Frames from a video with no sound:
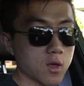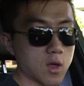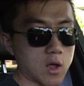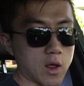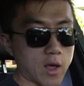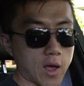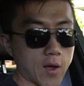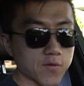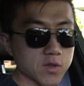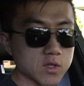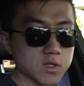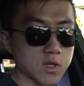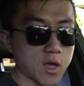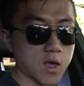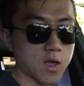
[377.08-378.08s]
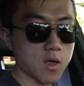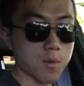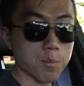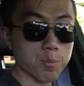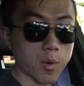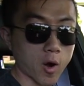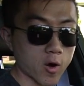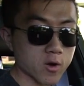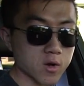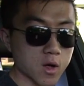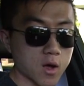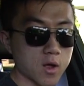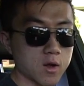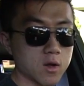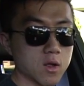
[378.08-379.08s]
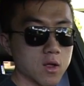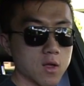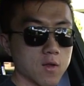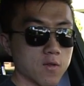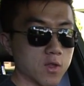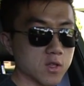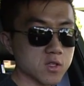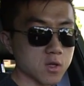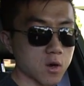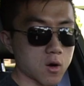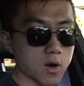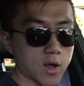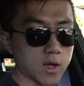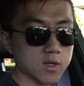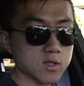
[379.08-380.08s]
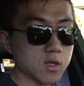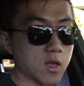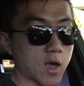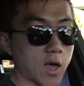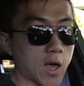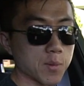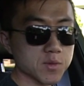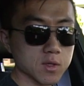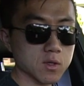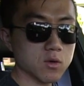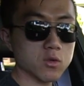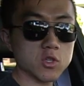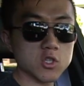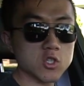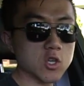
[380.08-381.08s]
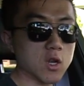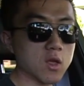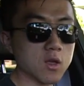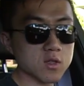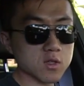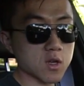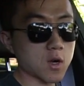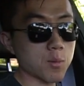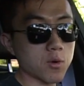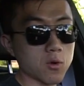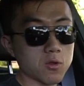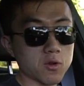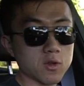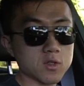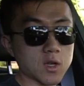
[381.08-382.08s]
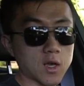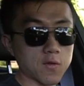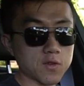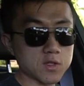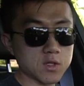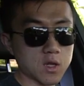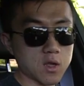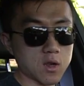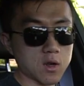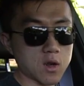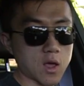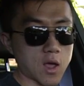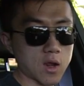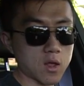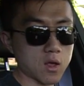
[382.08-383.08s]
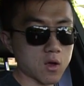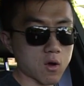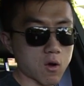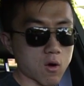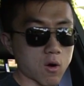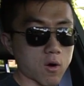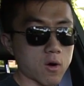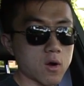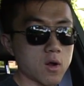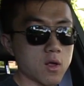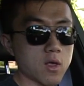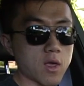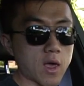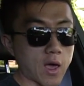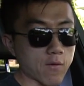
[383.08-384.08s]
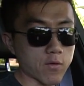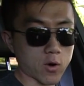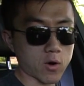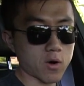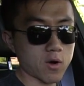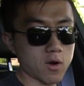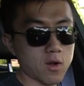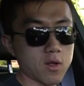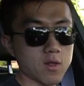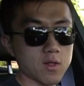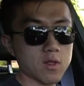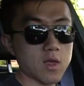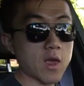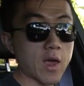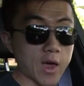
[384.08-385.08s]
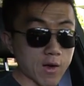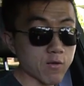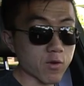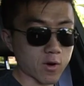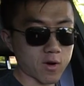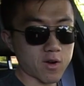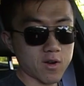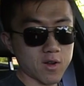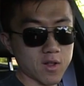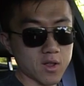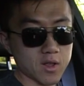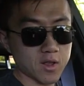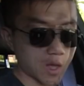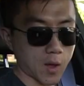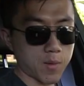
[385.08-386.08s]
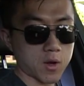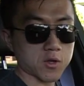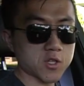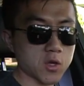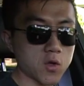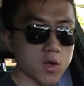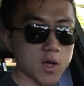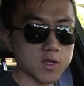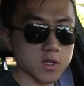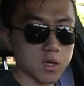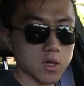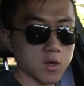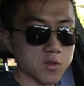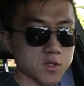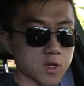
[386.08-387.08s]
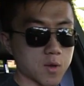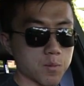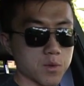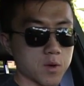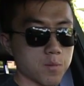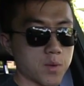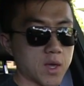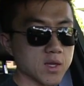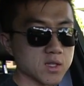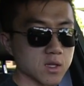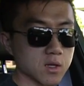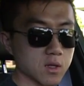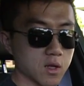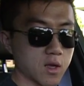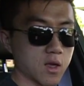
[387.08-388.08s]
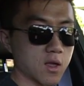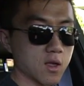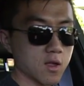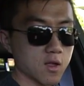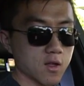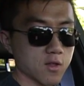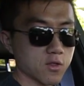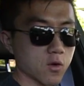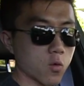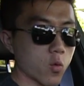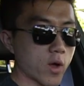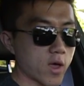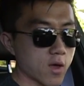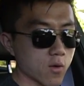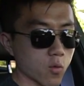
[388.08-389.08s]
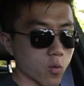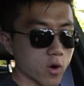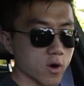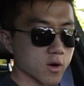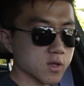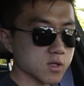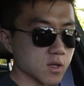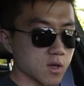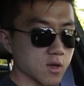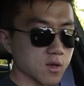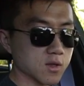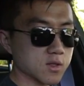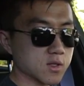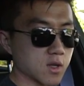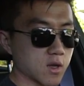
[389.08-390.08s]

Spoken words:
And I have to say, bar none, this car has the absolute shittiest cup holders I've seen in any car ever. Ever. I mean, I'll show you guys a close-up, but basically, the way it works is